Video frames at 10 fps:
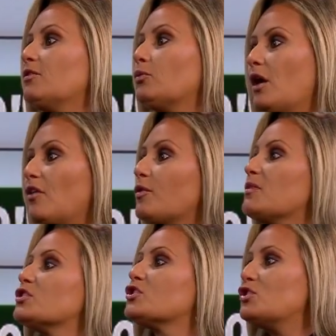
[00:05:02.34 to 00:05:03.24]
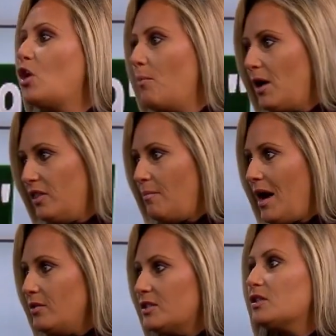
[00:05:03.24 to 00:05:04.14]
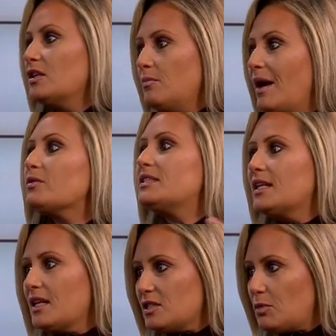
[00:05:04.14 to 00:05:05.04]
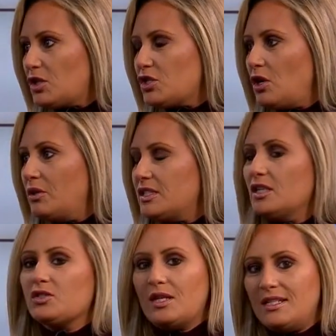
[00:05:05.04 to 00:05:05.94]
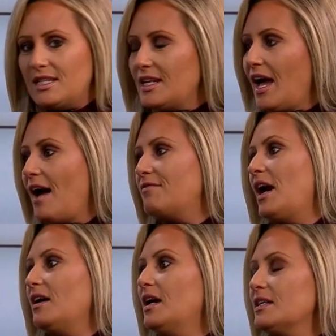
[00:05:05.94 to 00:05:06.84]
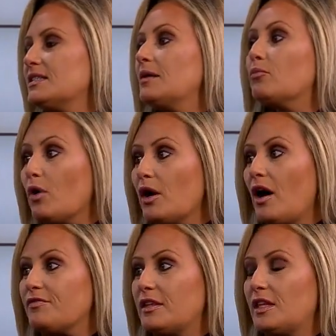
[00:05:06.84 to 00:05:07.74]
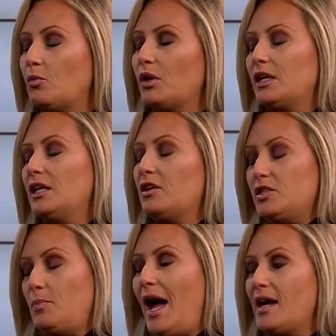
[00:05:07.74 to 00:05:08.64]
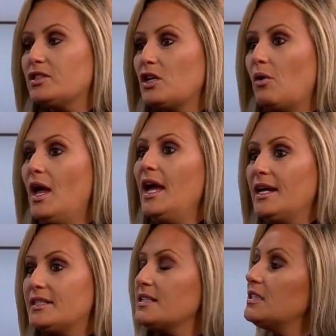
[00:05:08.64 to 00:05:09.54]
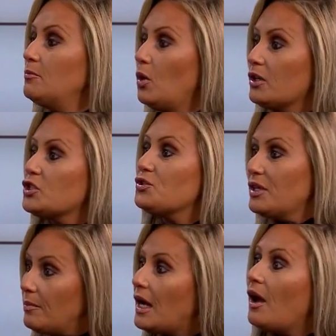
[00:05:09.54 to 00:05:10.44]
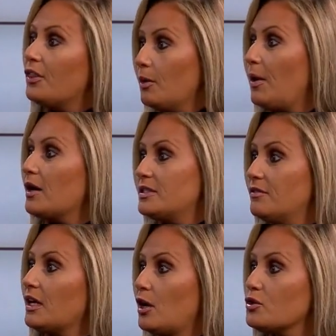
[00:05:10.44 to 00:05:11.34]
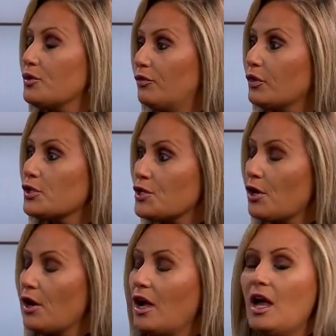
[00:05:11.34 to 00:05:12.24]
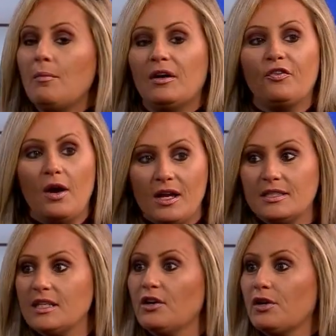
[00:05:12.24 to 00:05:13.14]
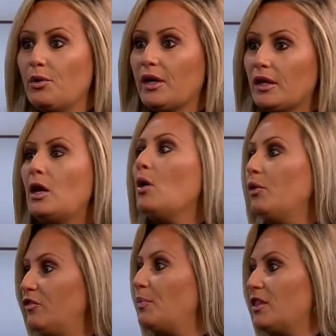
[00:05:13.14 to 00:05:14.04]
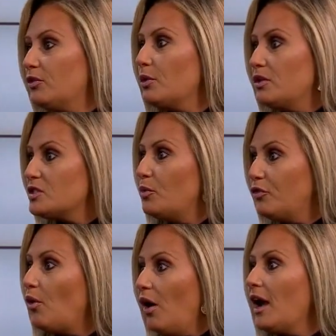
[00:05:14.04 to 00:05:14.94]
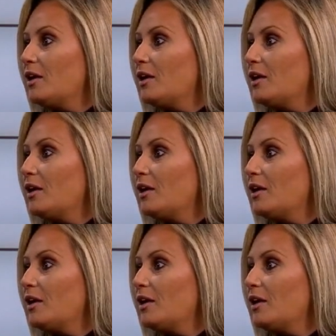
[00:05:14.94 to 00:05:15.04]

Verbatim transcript: have the runoff from the snow melt in the mountains. The mountains didn't get as much snow this year, so they didn't have that same runoff that they would in years past. So it does seem more extreme in other parts of the country for sure. But for us here in New England, we've been through this before,